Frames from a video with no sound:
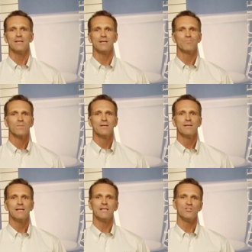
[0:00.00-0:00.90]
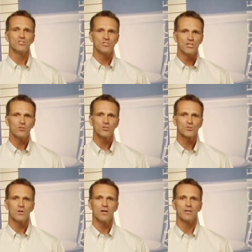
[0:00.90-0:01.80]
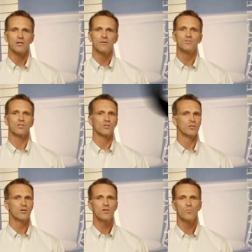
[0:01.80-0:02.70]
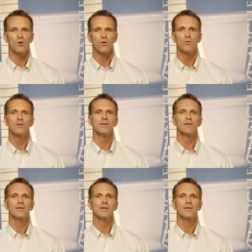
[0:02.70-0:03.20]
Yet, it is still strong enough to clear the bowl,